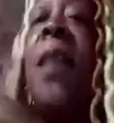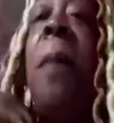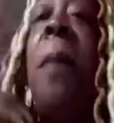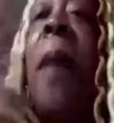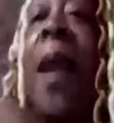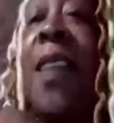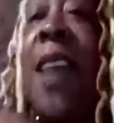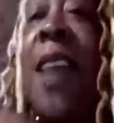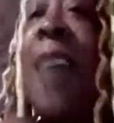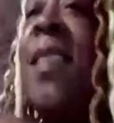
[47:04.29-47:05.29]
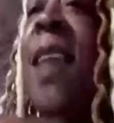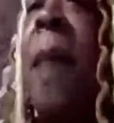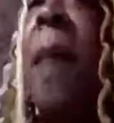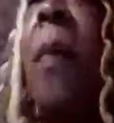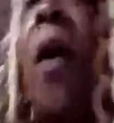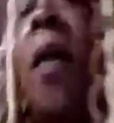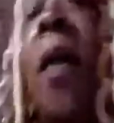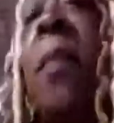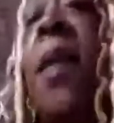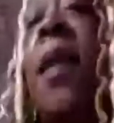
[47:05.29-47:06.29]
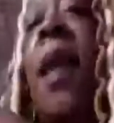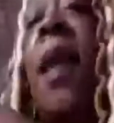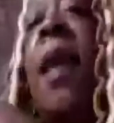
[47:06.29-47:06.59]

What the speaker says: to apologize to that part of me